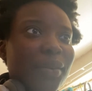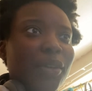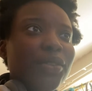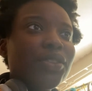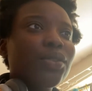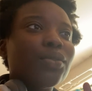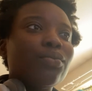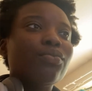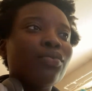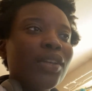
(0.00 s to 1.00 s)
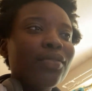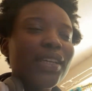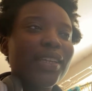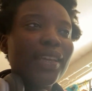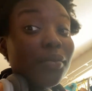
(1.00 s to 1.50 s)
I'm going to
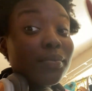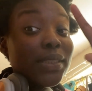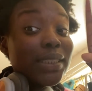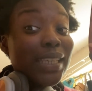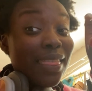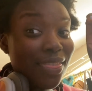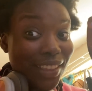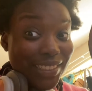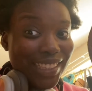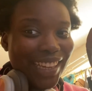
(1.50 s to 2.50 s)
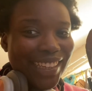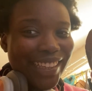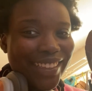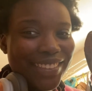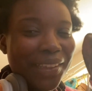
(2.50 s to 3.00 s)
reread it,
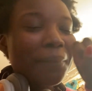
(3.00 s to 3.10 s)
synthesize,